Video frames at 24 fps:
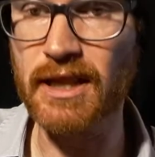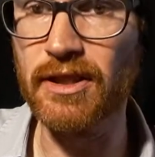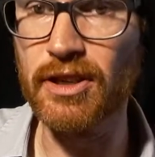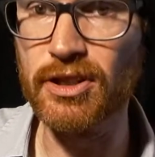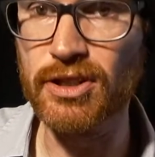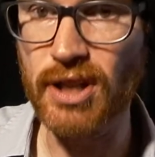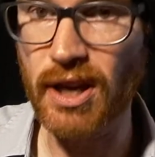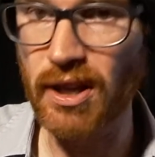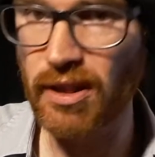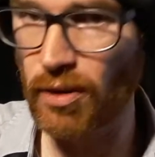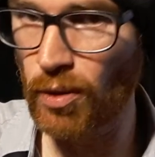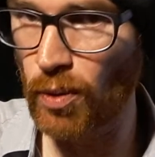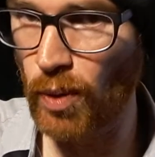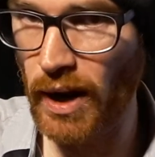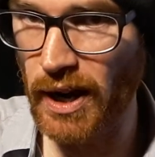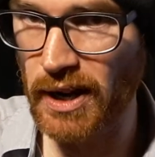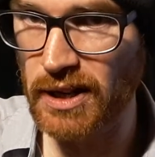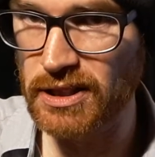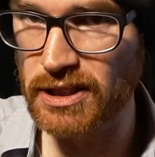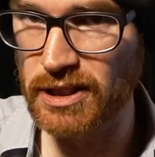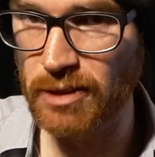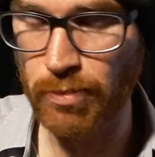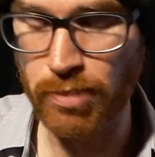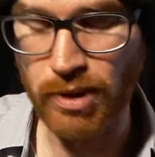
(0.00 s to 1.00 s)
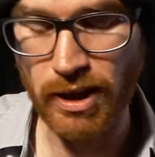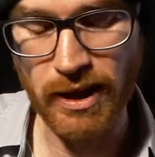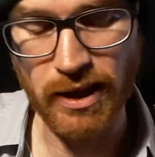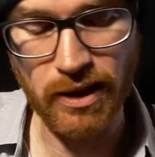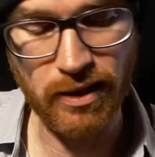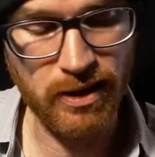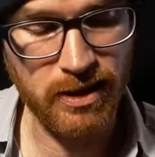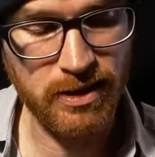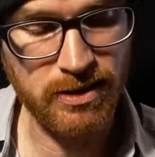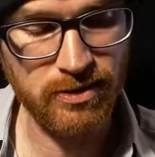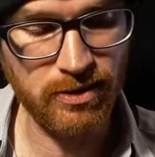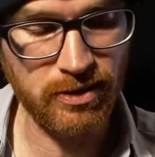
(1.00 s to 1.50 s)
there's other ways to play
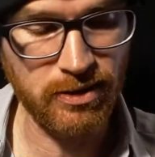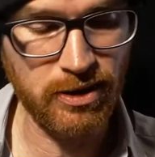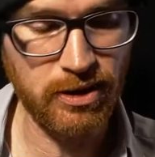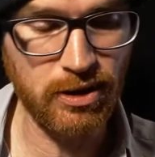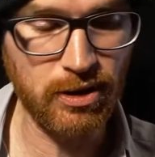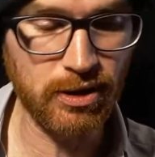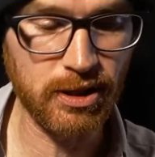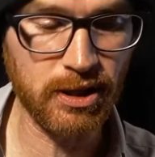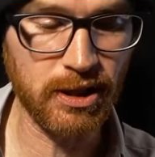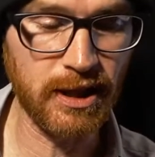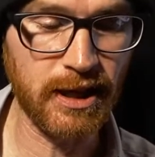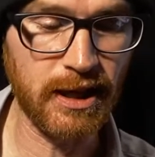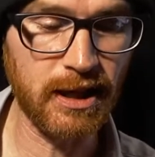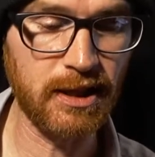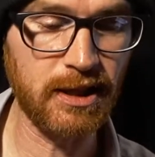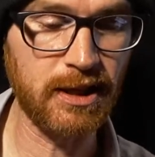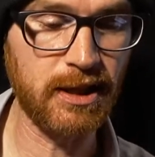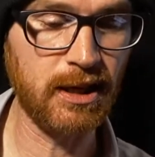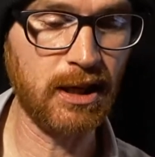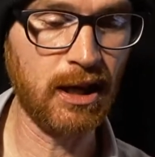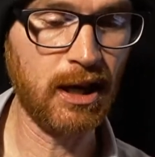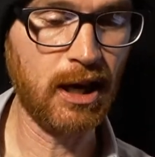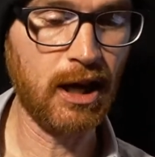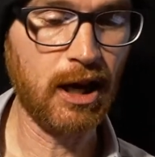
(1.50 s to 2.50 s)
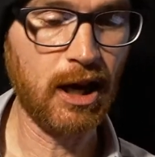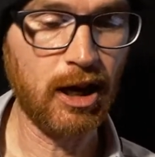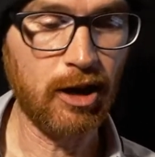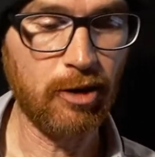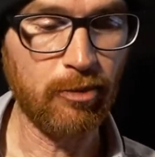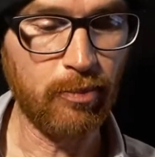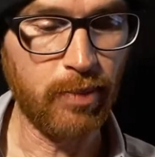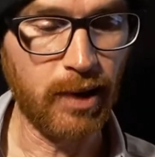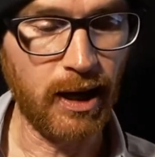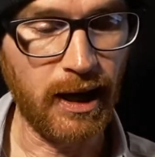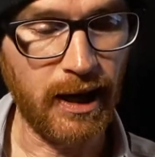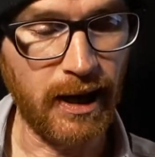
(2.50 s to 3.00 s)
these on the ukulele,
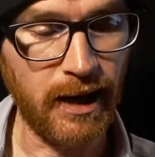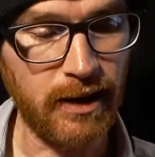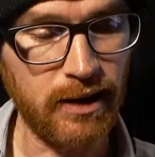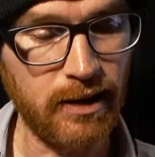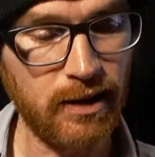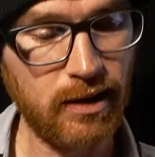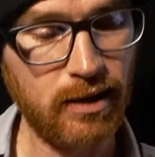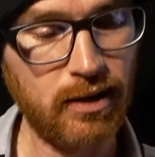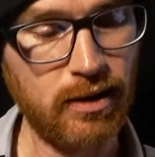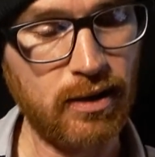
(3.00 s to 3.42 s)
but